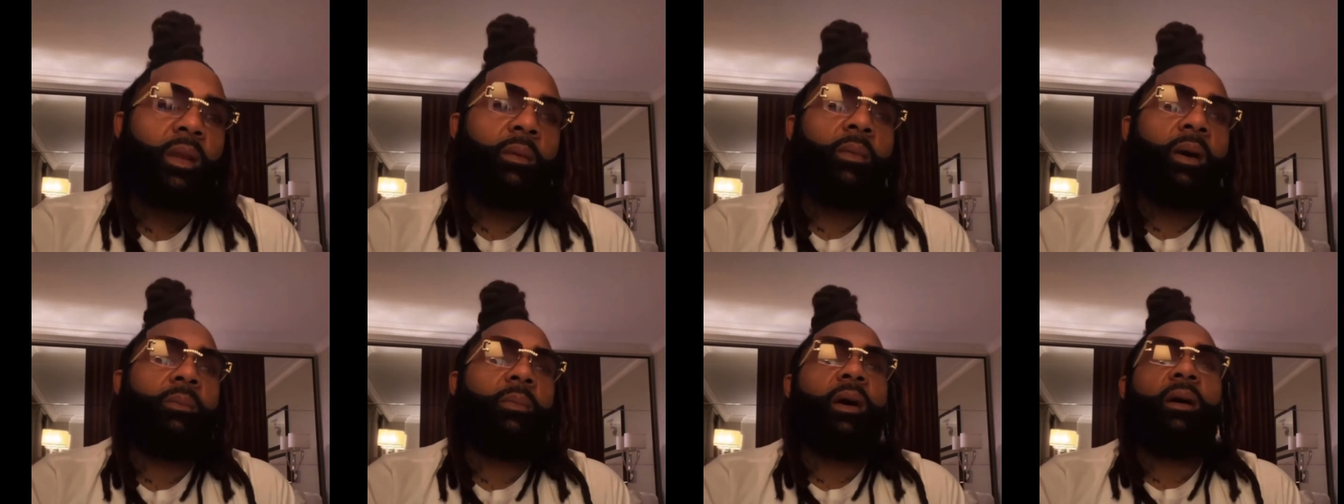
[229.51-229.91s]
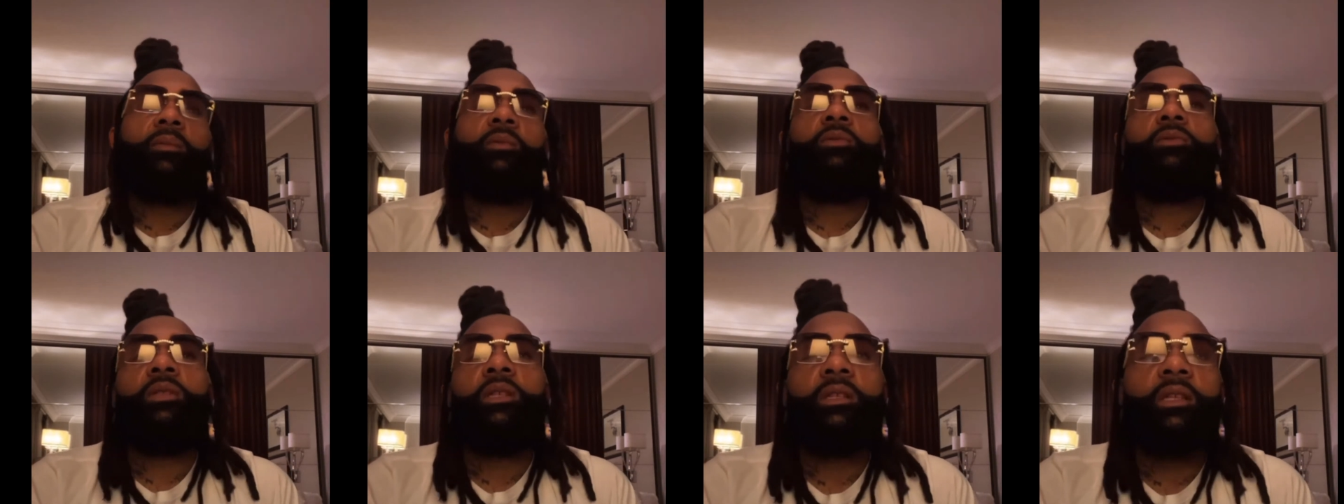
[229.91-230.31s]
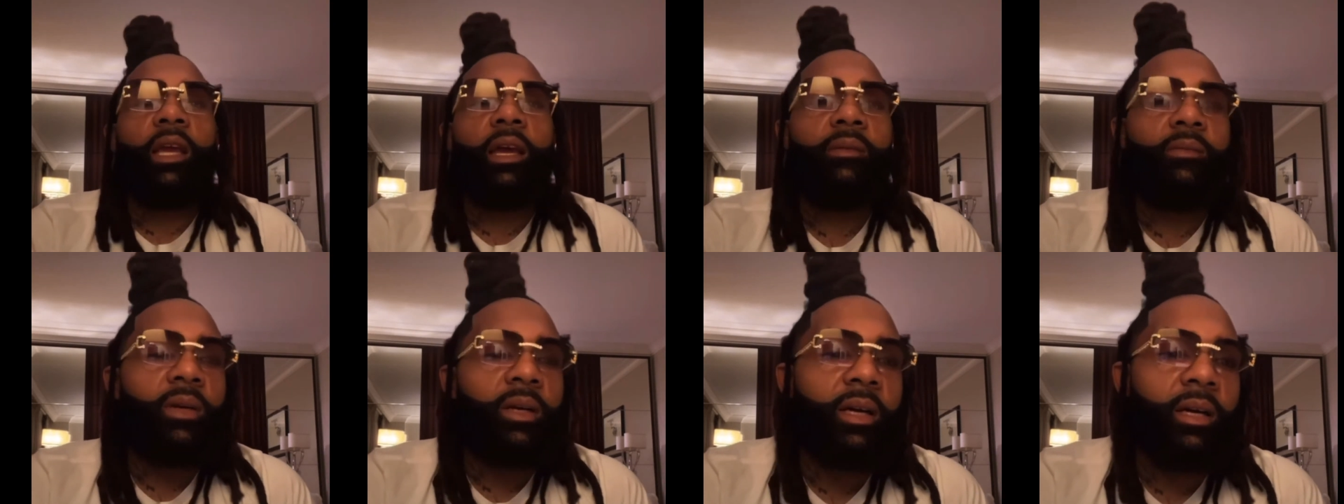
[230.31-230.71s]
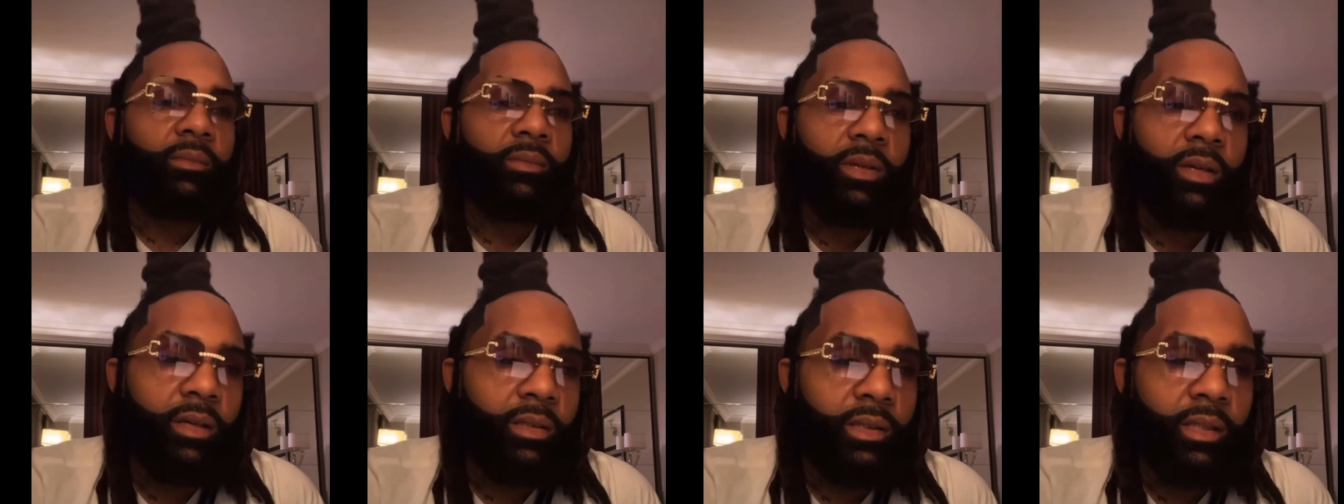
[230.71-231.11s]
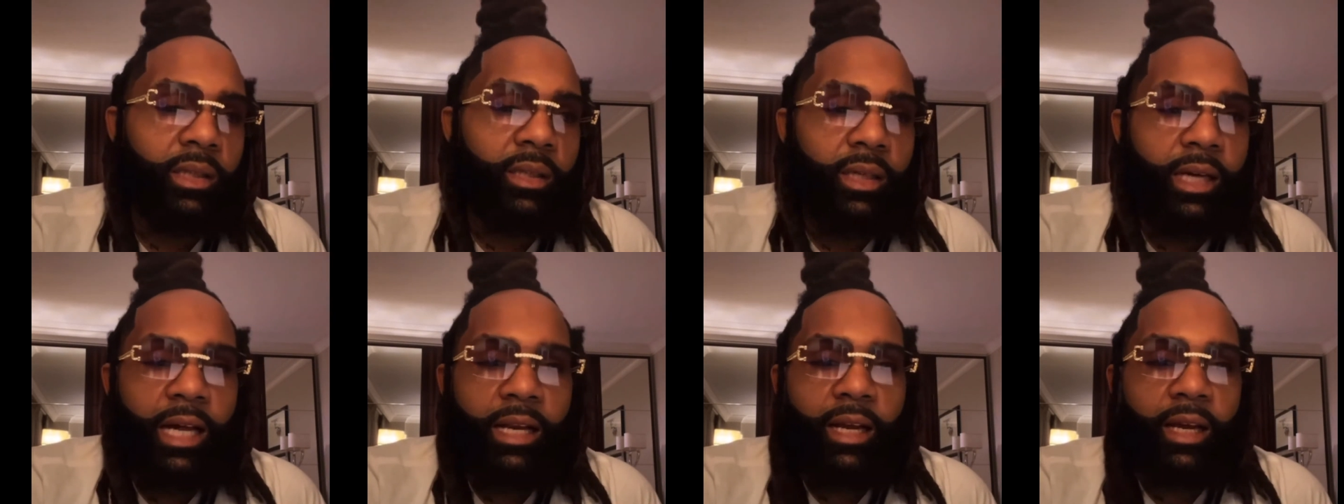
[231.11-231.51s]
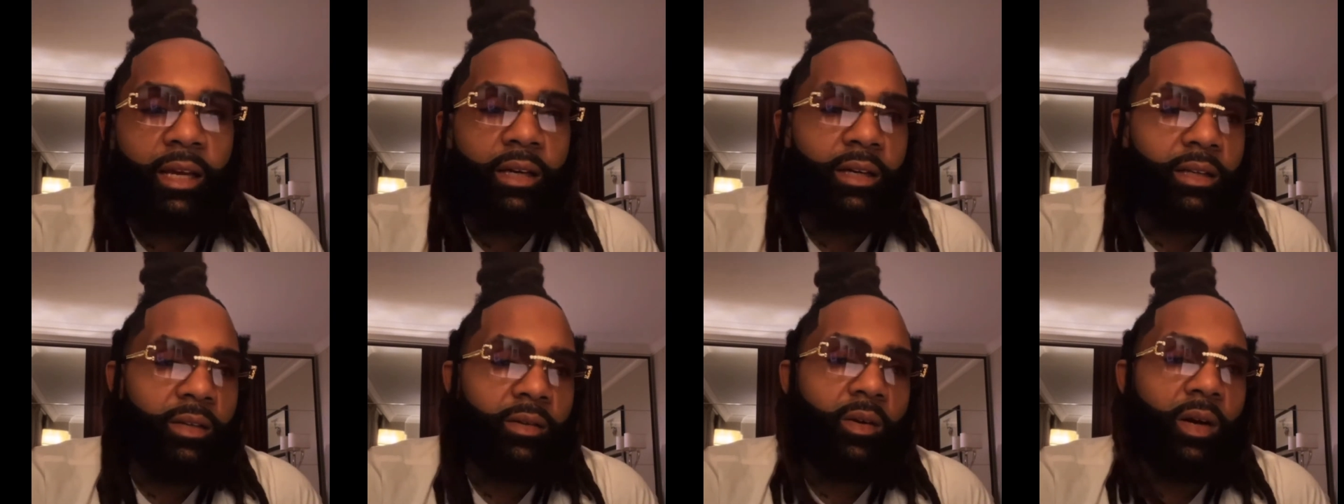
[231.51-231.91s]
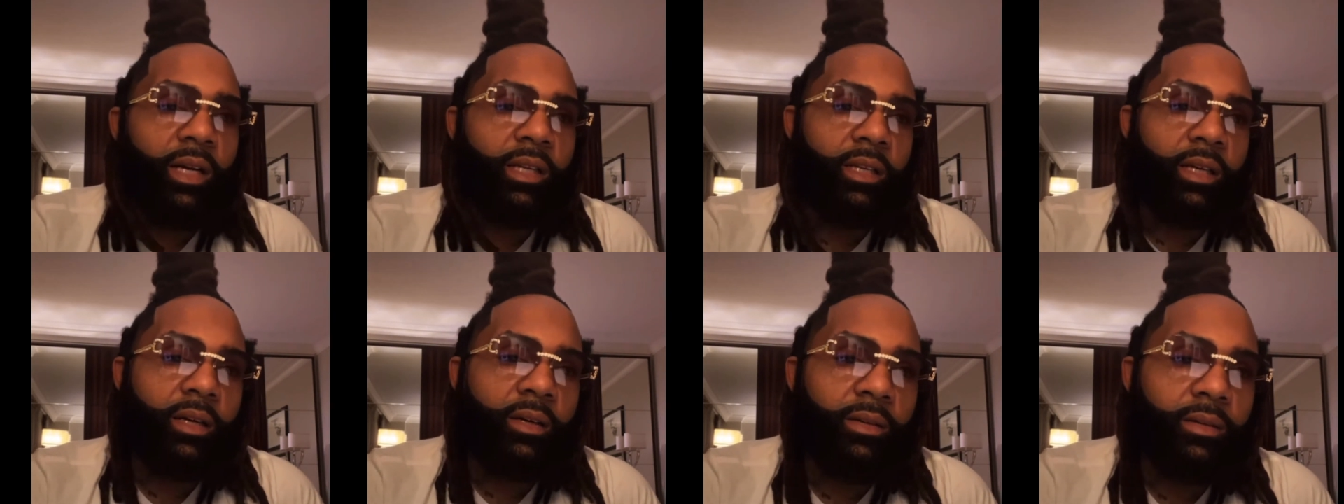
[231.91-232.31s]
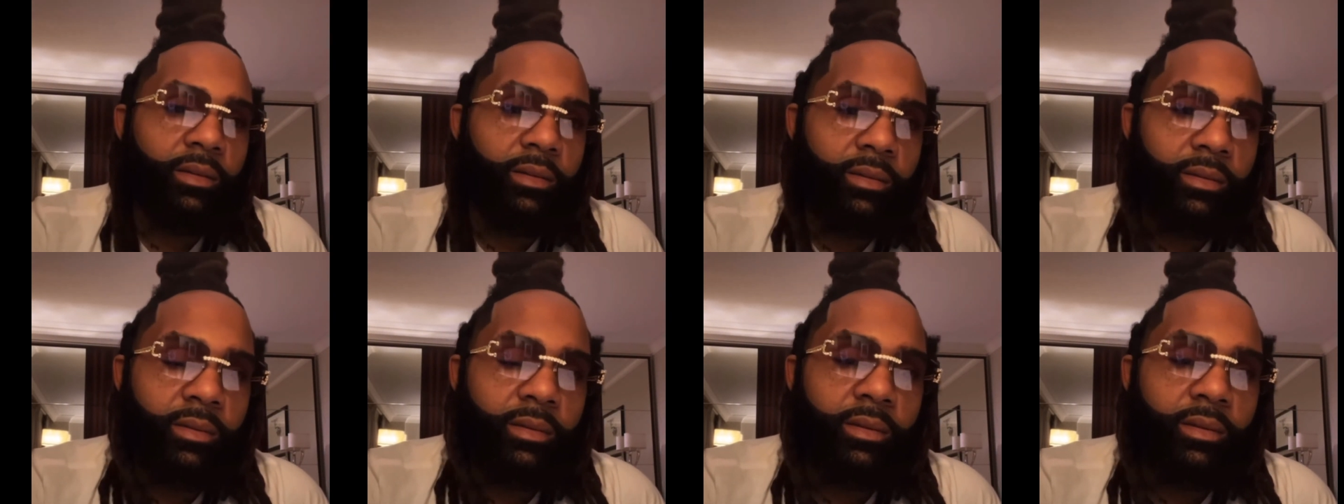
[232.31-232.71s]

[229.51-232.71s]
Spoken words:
My barber who just came and cut me up said he got an 800 right now.